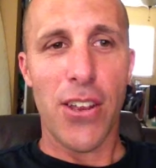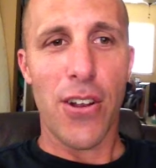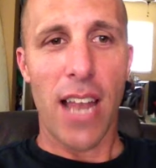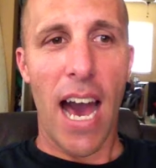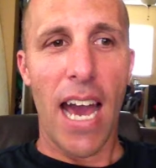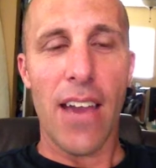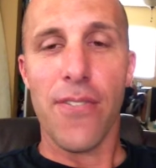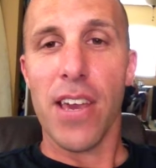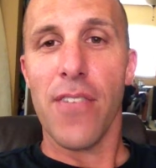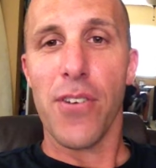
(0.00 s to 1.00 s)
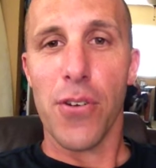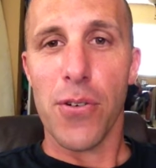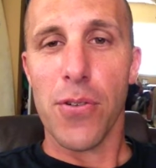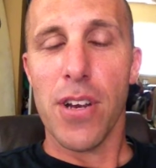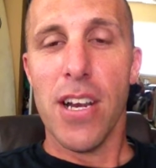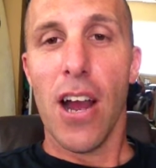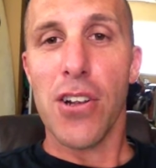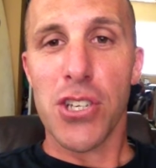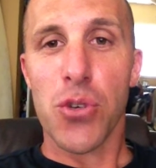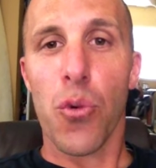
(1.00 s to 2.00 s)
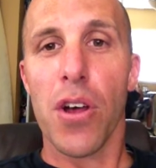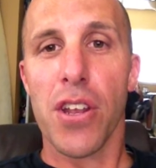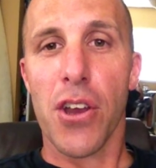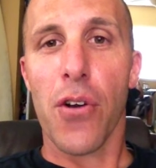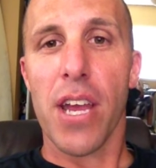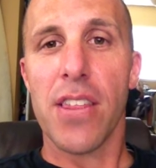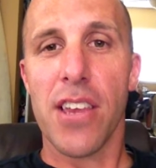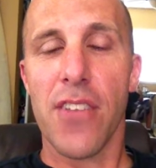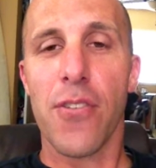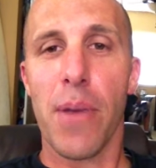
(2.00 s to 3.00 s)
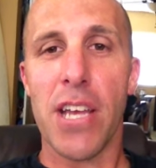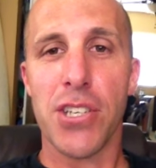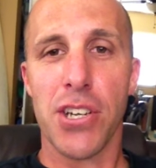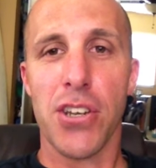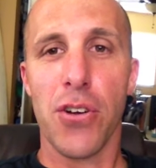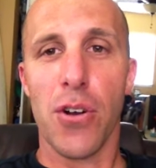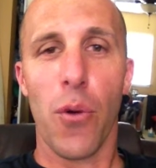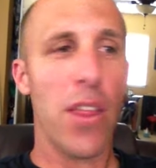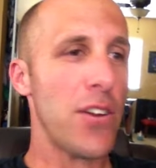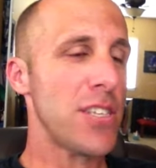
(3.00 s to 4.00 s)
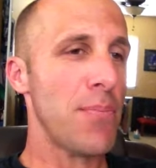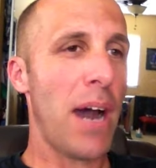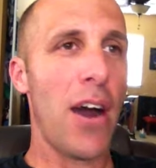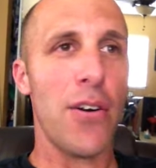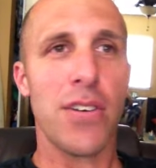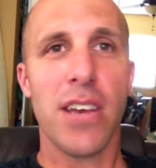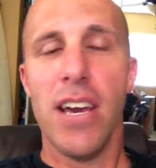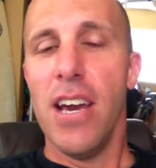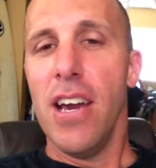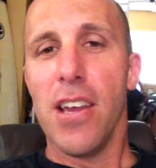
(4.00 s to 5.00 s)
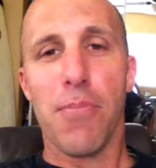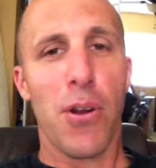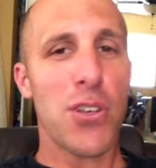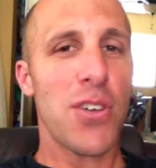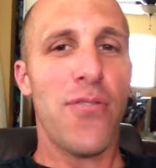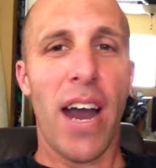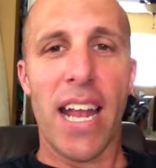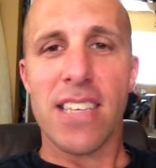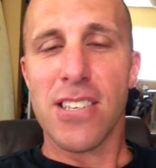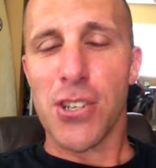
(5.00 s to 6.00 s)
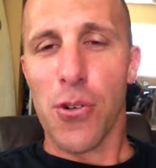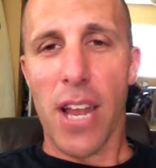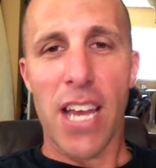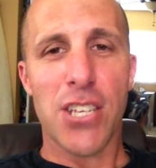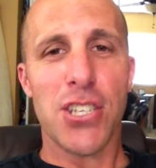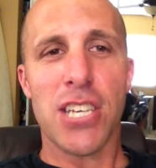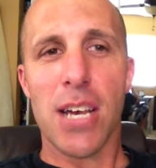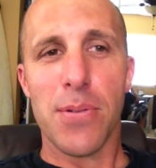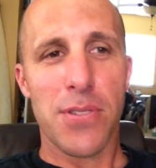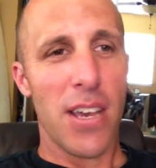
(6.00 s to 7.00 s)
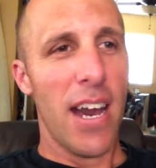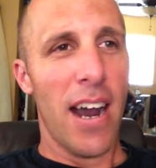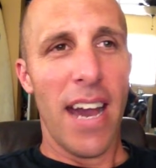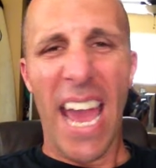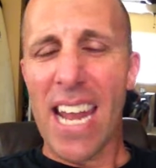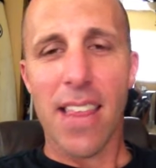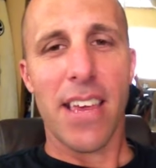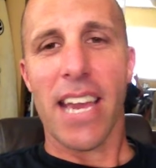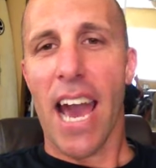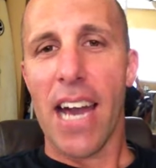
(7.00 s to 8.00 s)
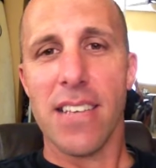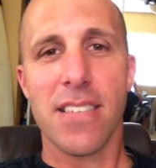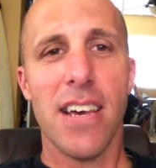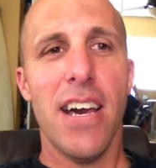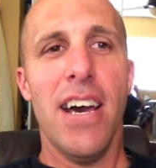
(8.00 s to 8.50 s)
in your life if you are just willing to go get the information to do it, whether it's about your personal finances, your relationships, anything, guys.